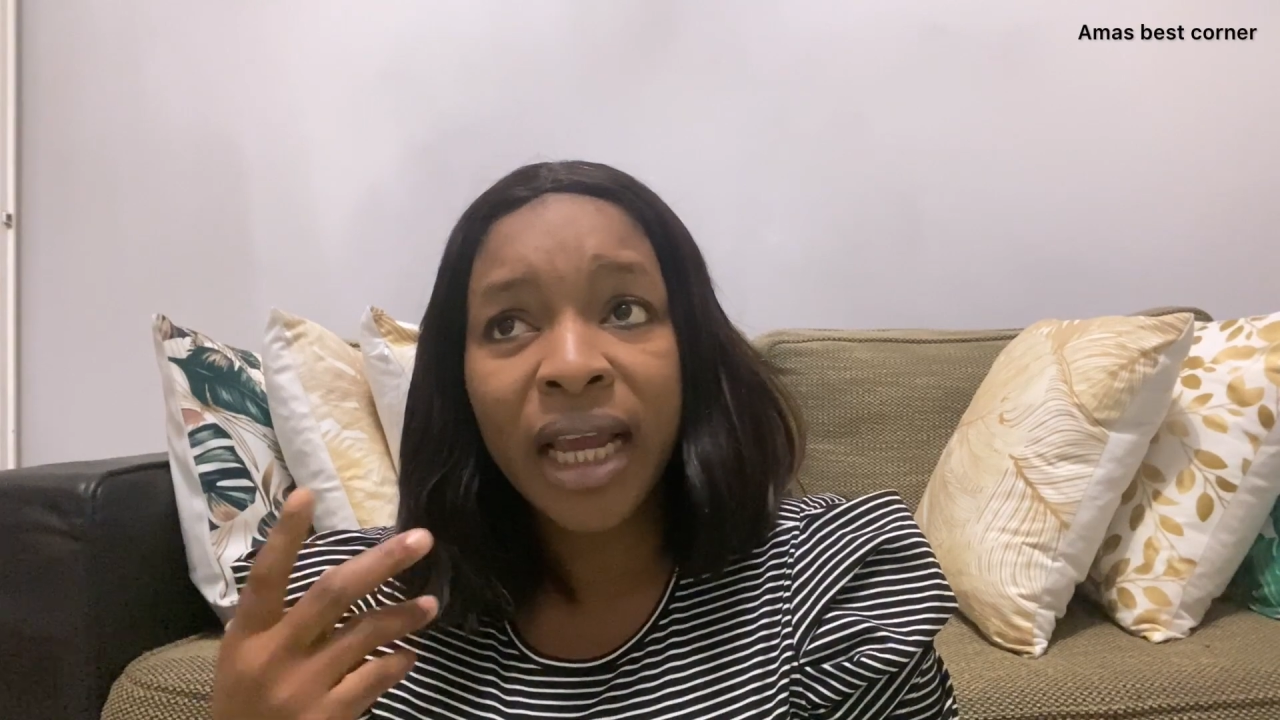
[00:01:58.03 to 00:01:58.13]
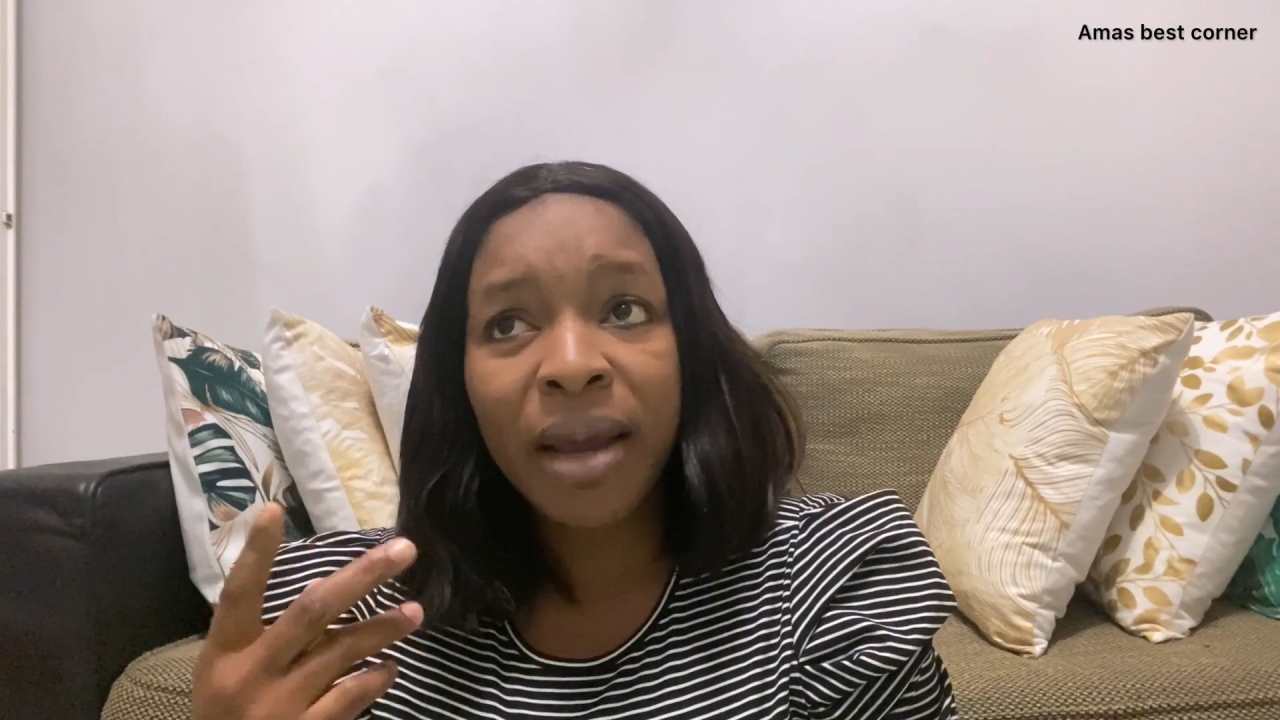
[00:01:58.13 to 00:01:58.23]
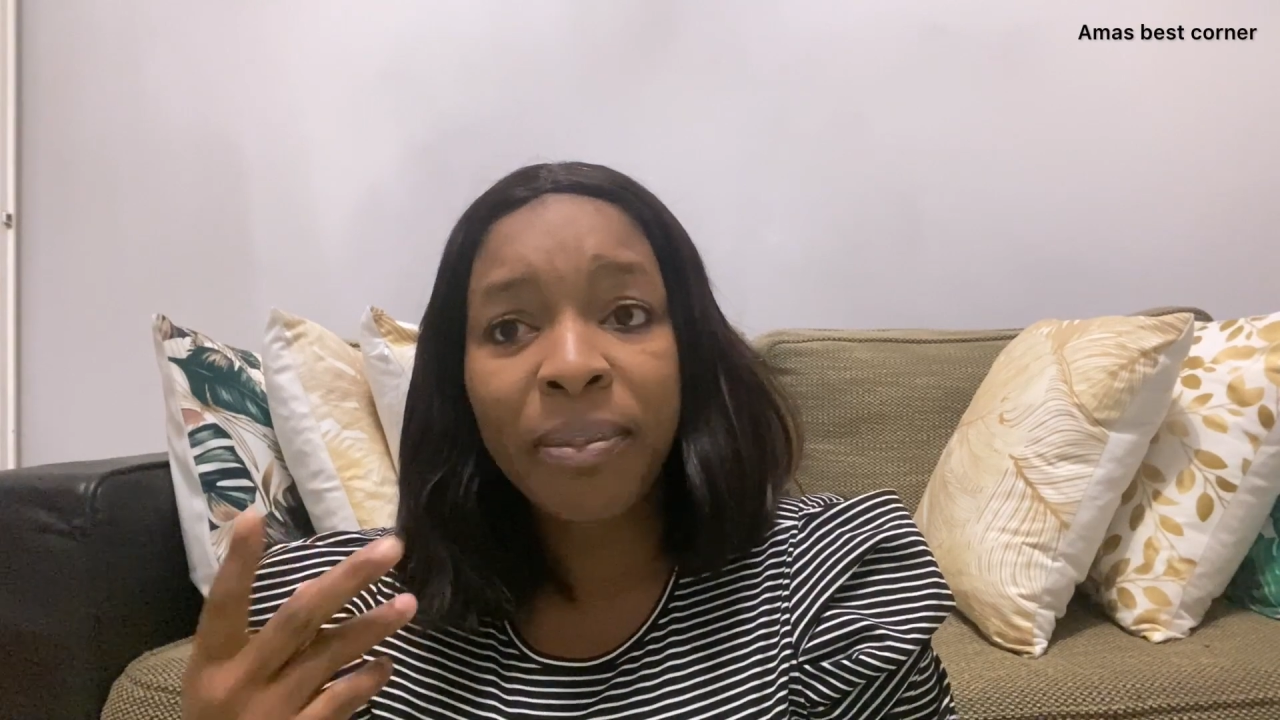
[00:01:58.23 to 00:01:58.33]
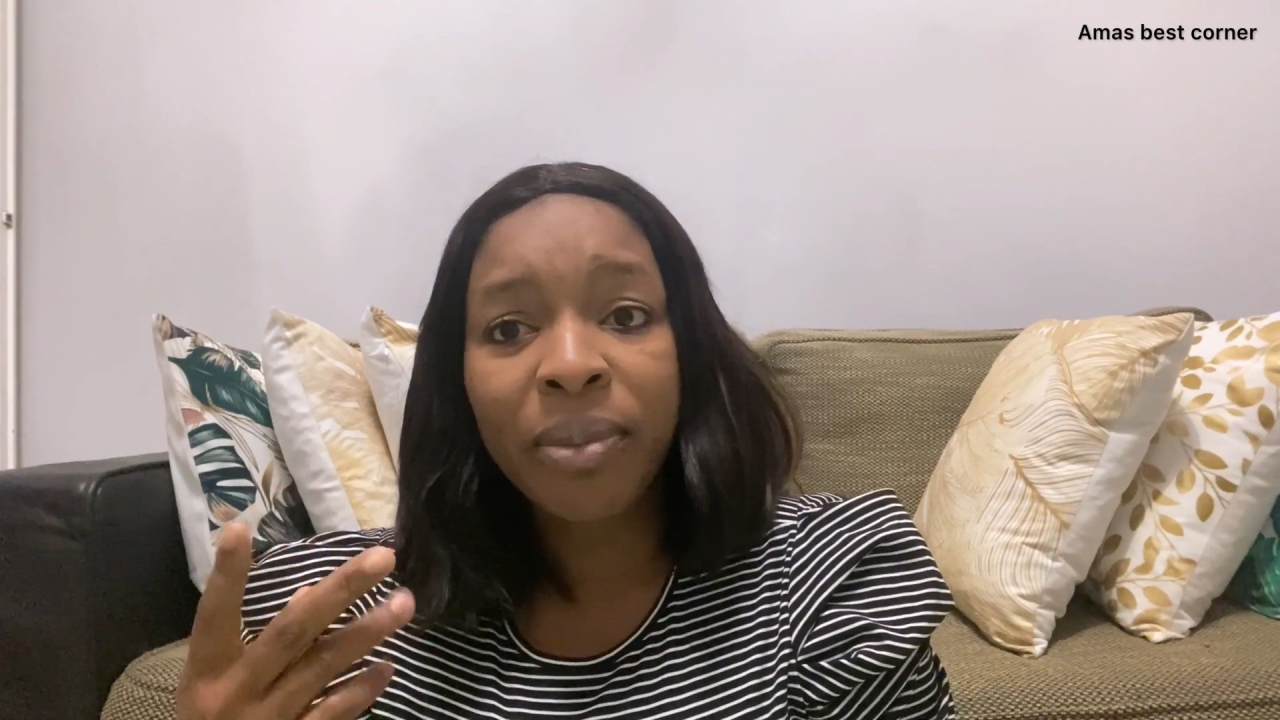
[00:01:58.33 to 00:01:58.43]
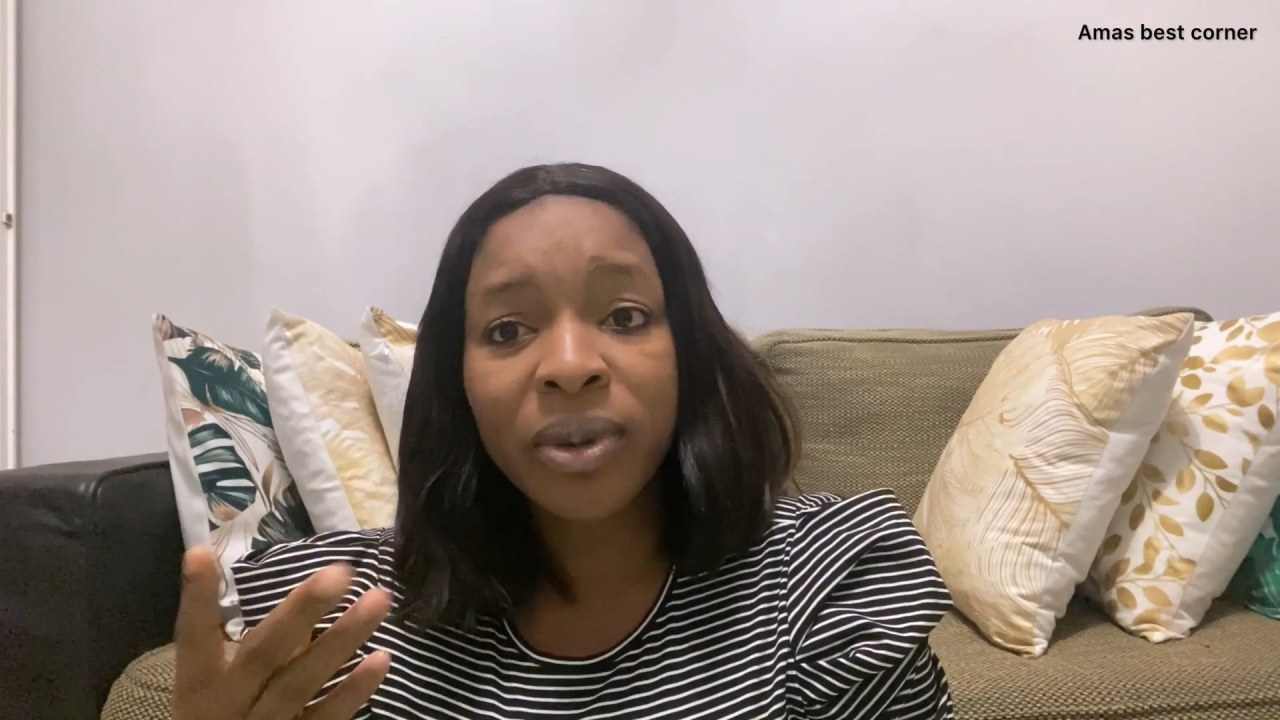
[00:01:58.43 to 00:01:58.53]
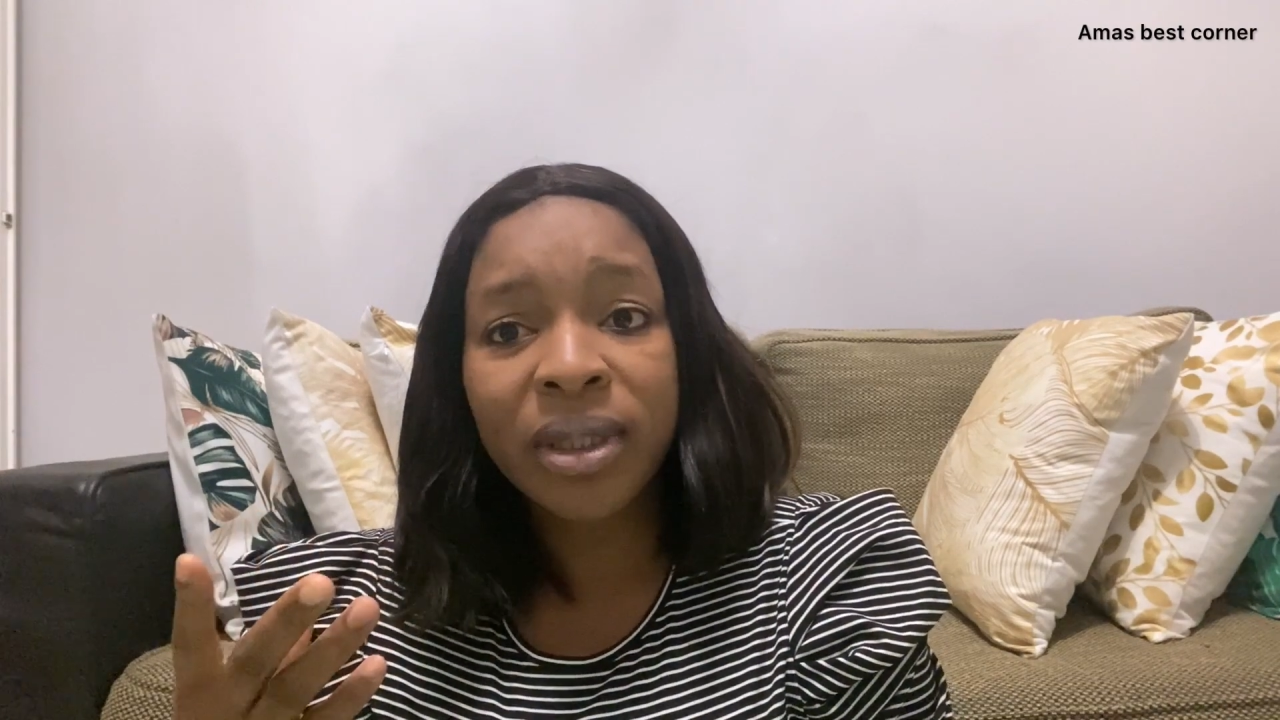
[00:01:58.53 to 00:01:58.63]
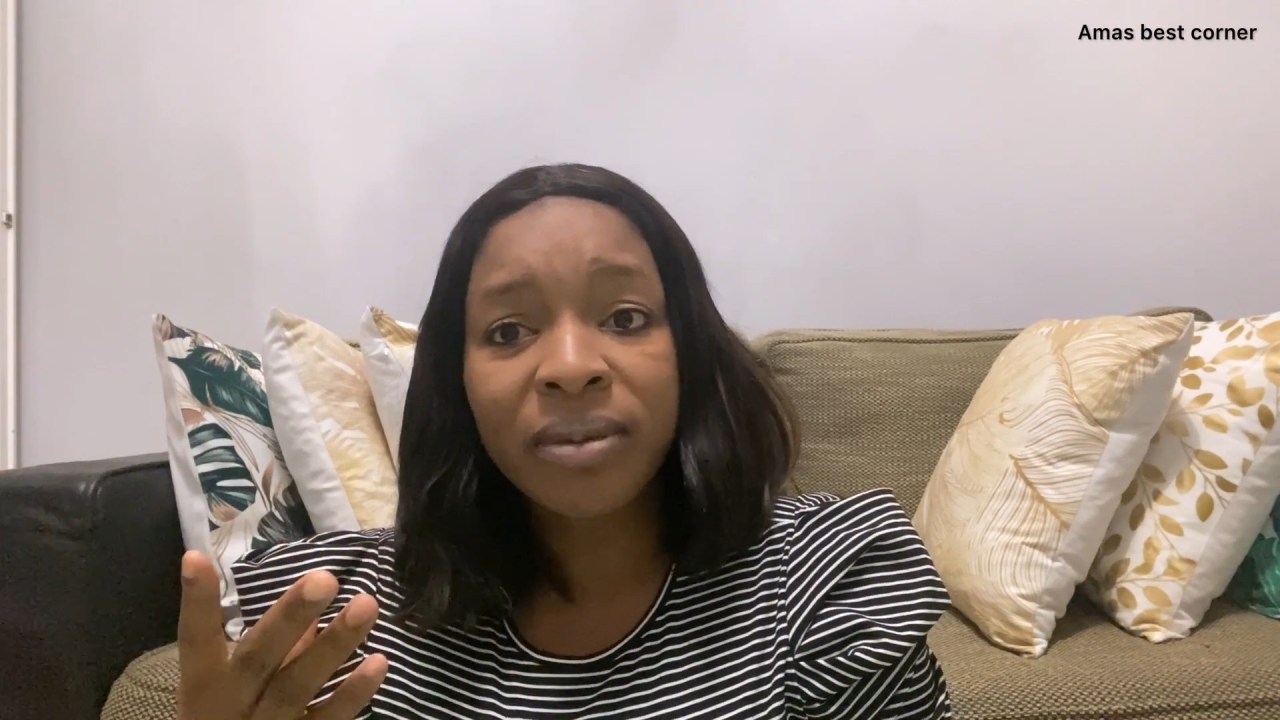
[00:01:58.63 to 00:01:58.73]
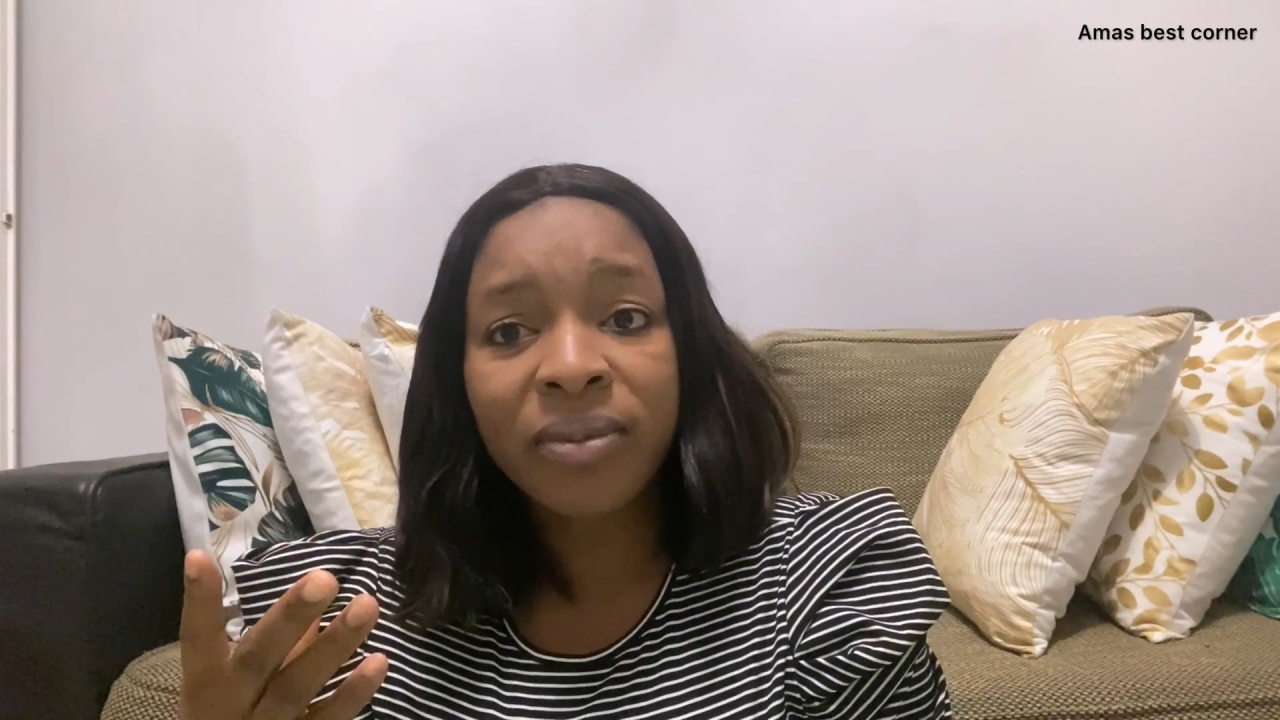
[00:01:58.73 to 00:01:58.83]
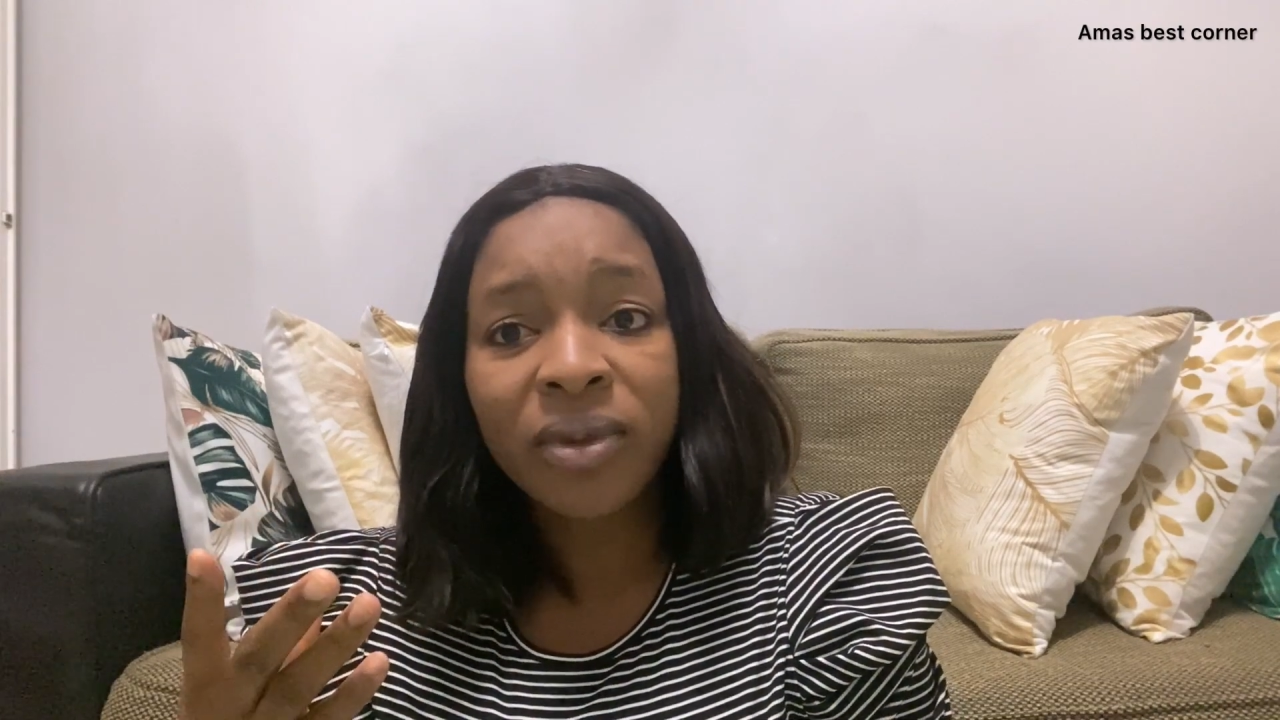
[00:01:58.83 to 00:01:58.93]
airport.